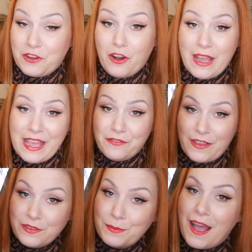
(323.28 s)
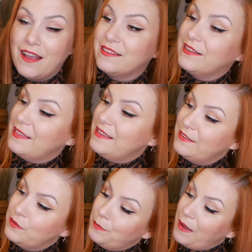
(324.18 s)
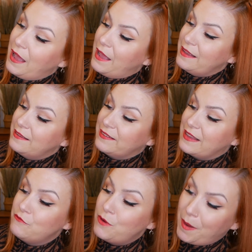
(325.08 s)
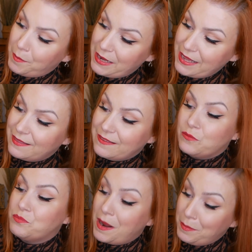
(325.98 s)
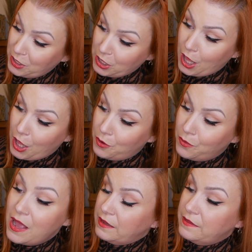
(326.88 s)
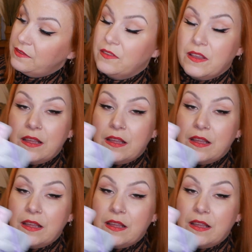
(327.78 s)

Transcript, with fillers: got a face mask and this is by Skin Republic. This is Prep and Glow and this is in